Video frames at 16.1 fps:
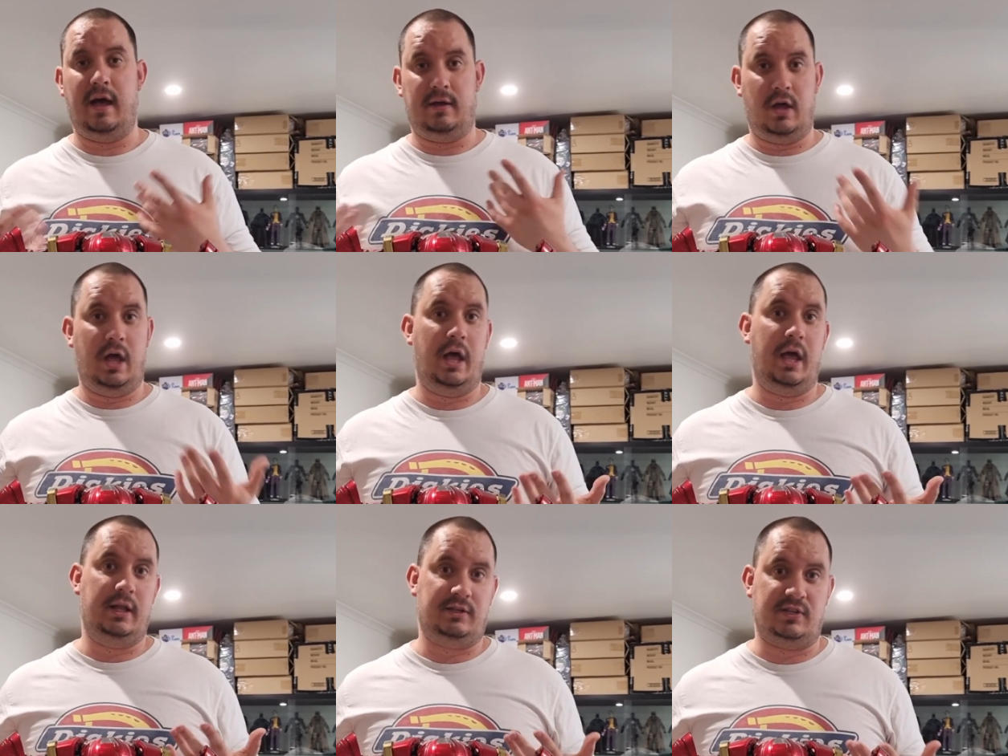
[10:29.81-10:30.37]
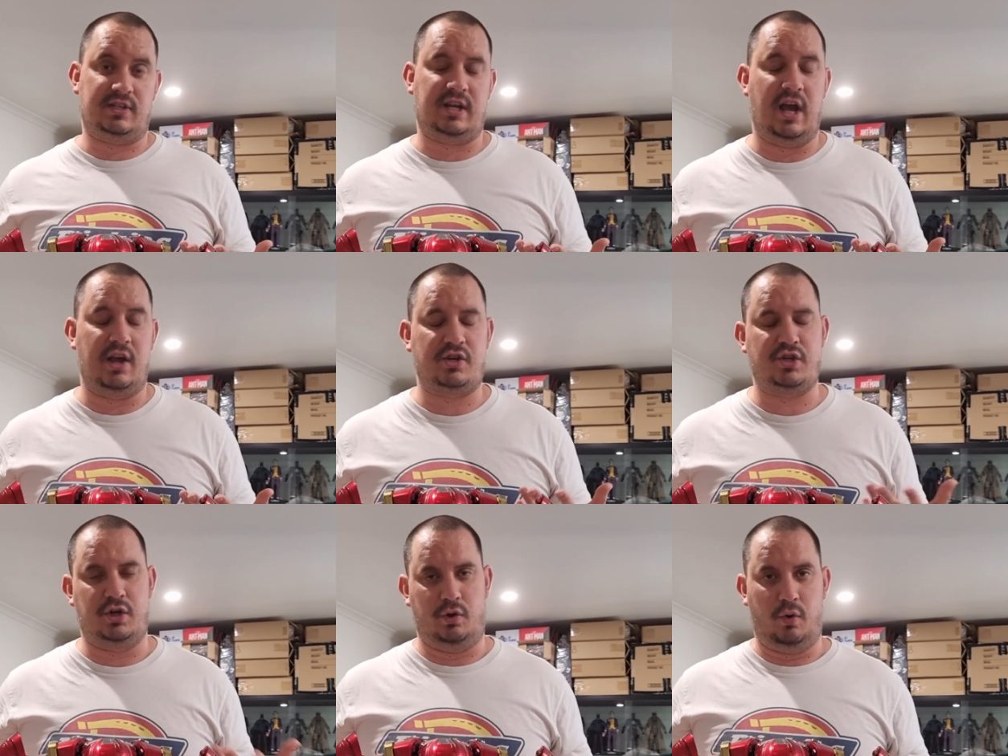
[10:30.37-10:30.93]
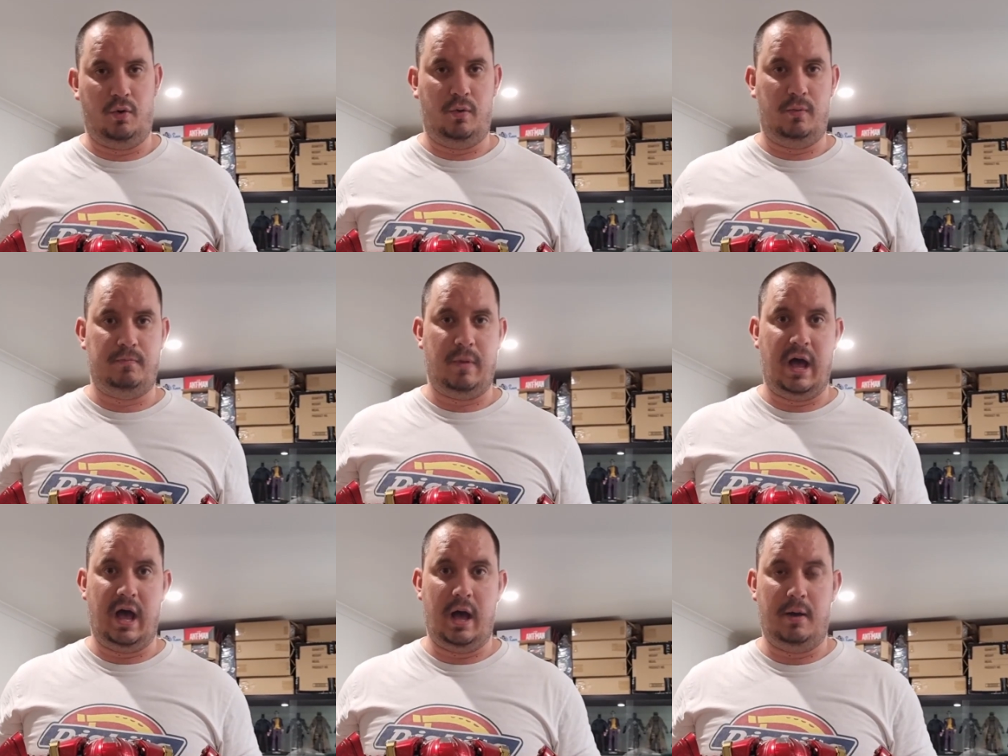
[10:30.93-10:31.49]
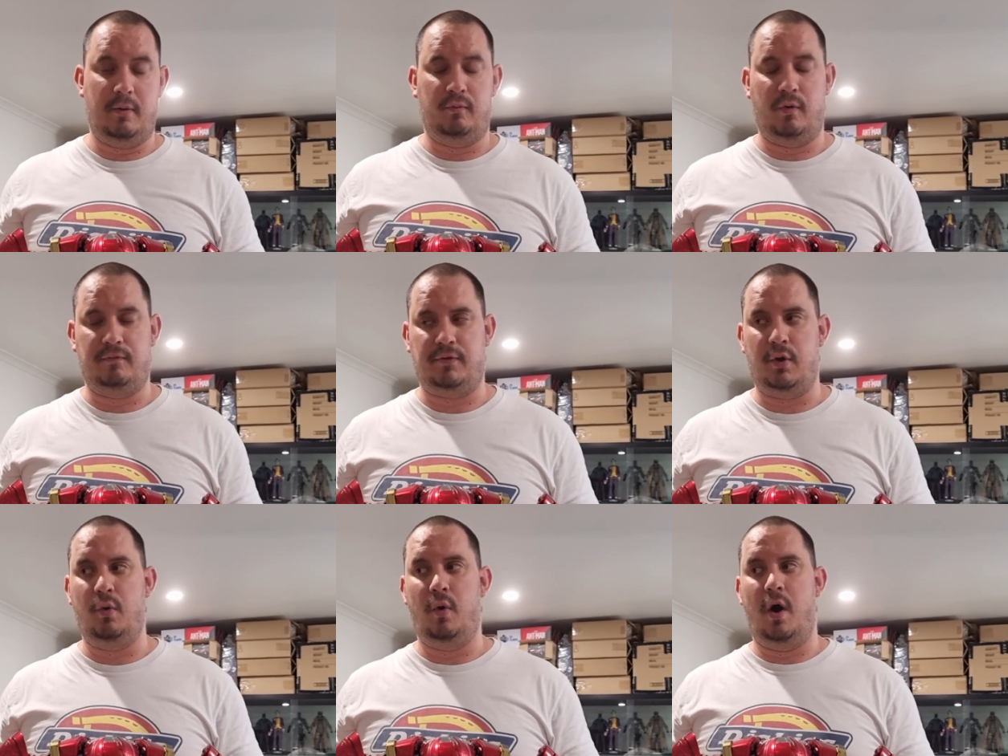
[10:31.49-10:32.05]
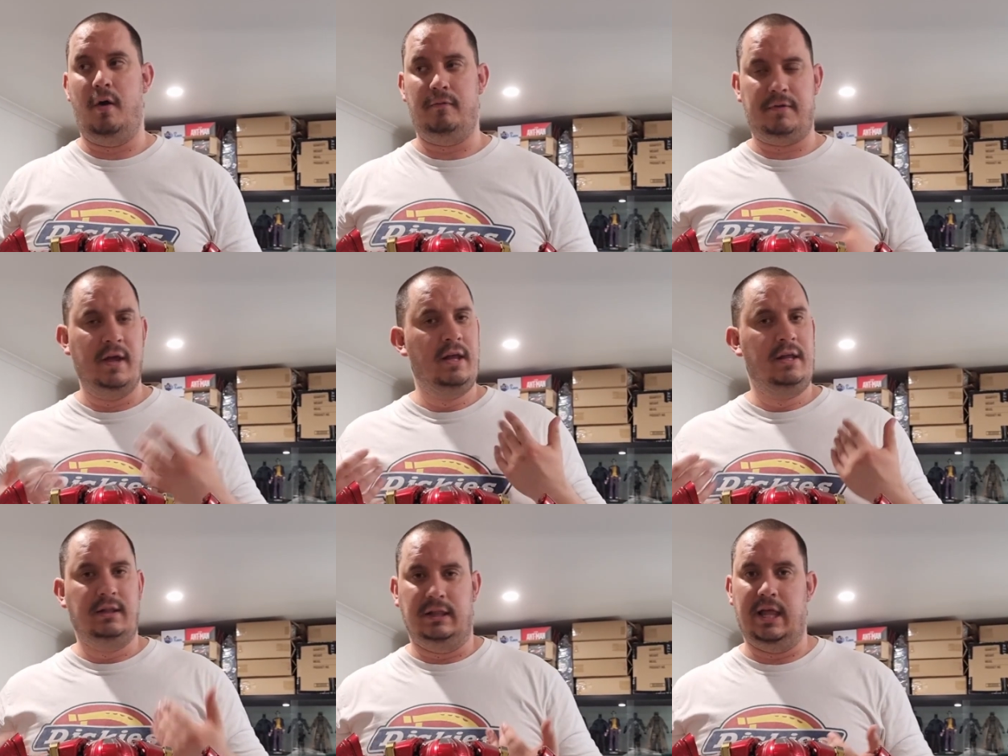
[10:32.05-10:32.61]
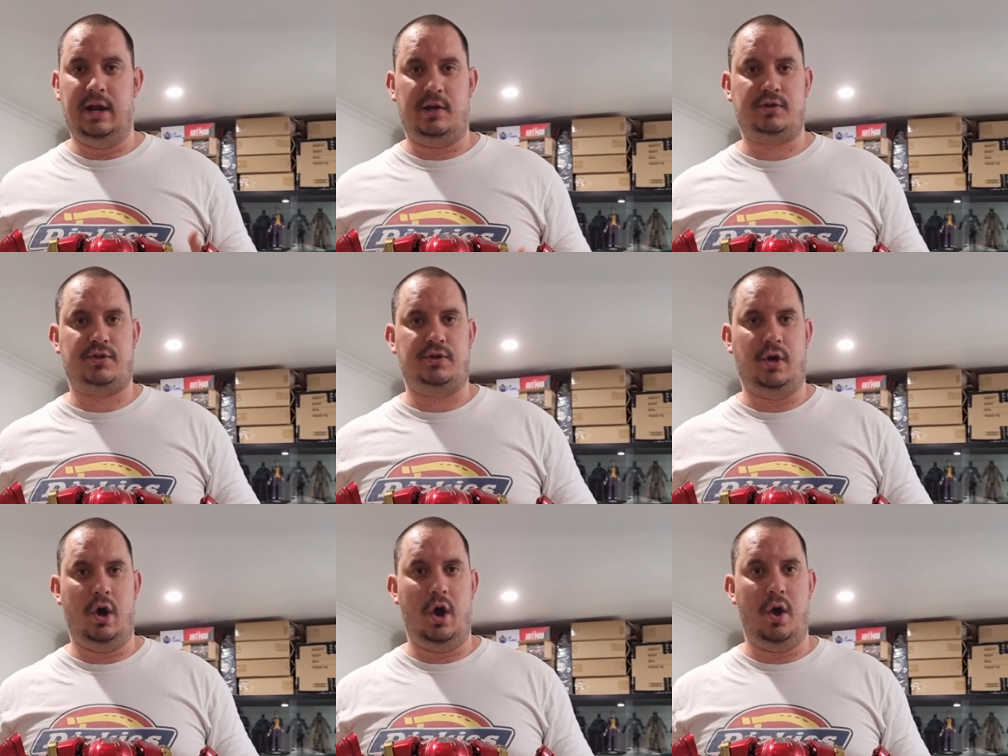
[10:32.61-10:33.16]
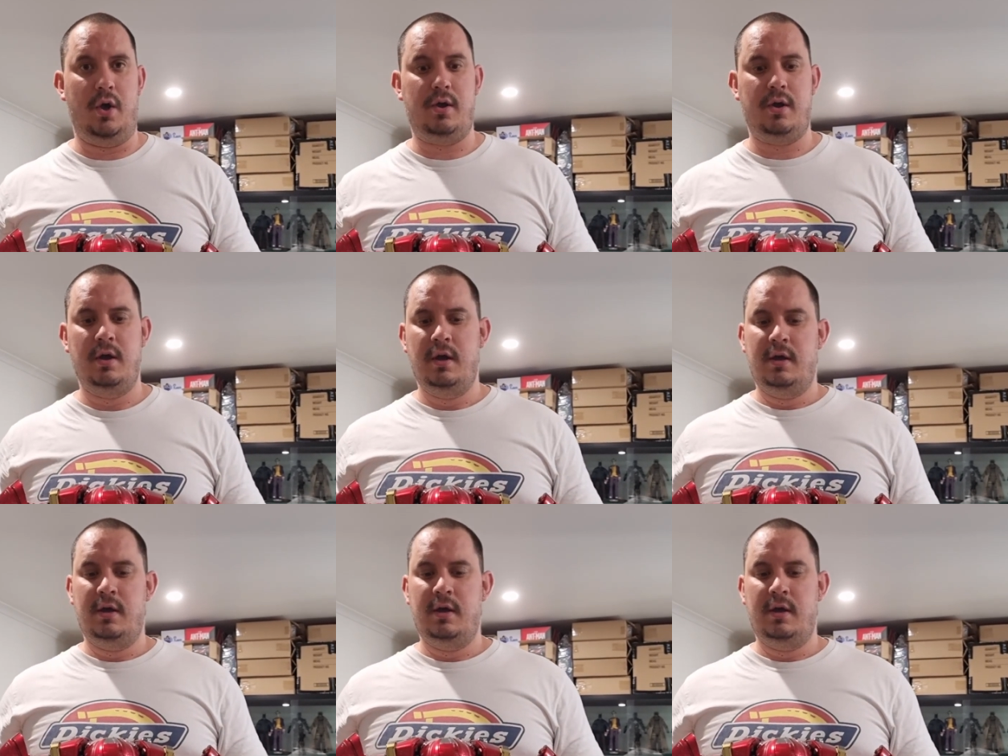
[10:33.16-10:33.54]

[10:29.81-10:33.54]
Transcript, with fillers: a discussion or a uh, review of, let us know.